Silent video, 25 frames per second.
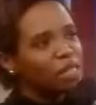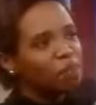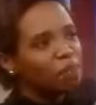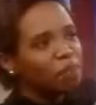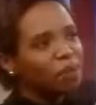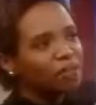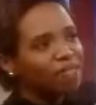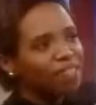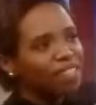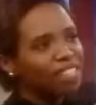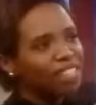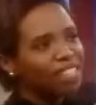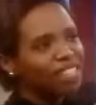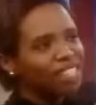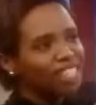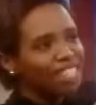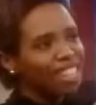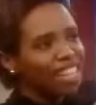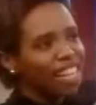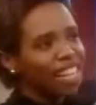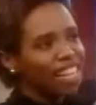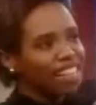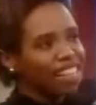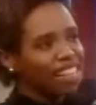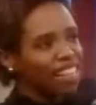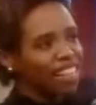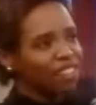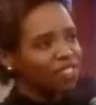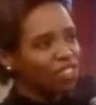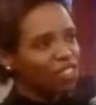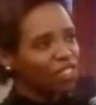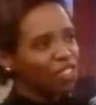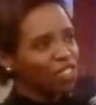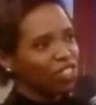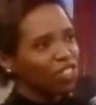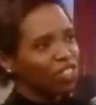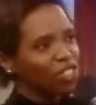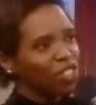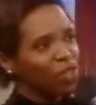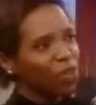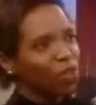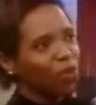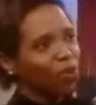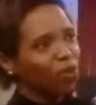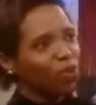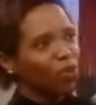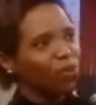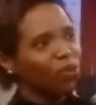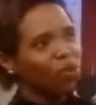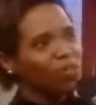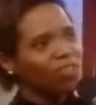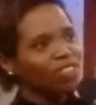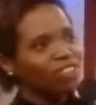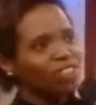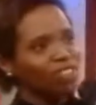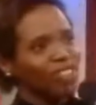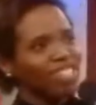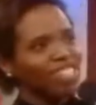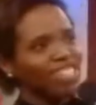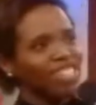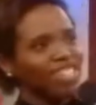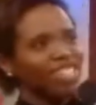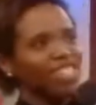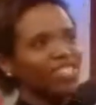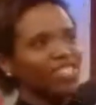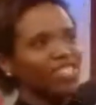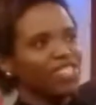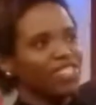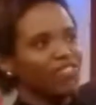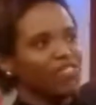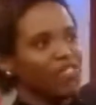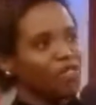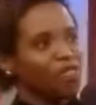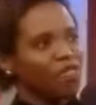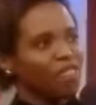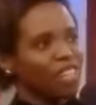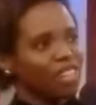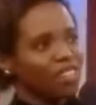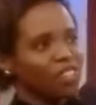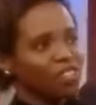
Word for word: It's a perfect CD, I think, just to go through the different stages of a